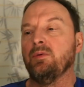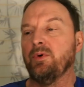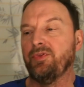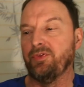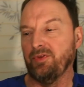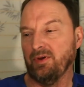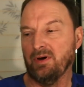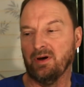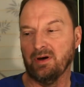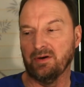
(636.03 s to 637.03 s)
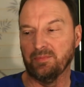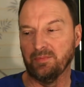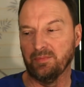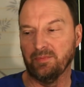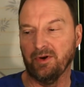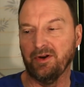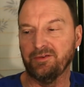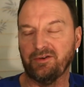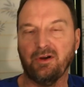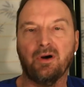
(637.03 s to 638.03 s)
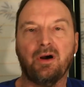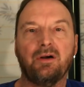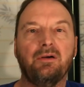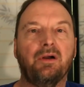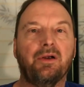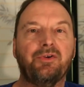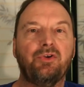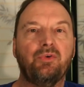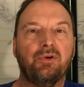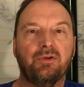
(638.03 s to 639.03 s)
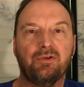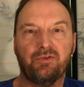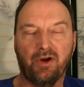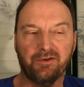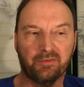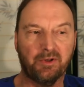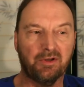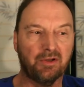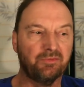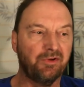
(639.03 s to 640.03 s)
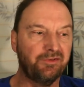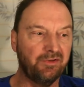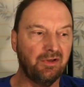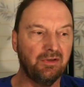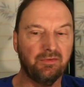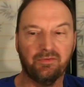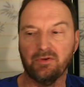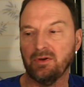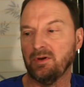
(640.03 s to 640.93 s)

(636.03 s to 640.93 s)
with uh, an SDR and you can transmit and receive